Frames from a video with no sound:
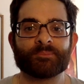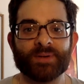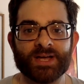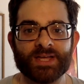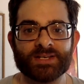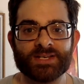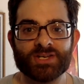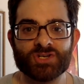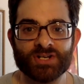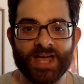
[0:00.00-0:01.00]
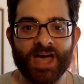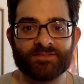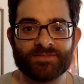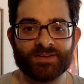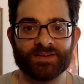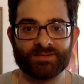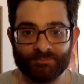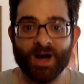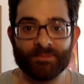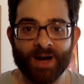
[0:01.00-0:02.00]
But you're gonna have
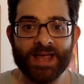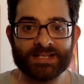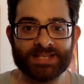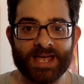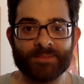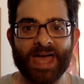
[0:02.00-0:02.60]
my exam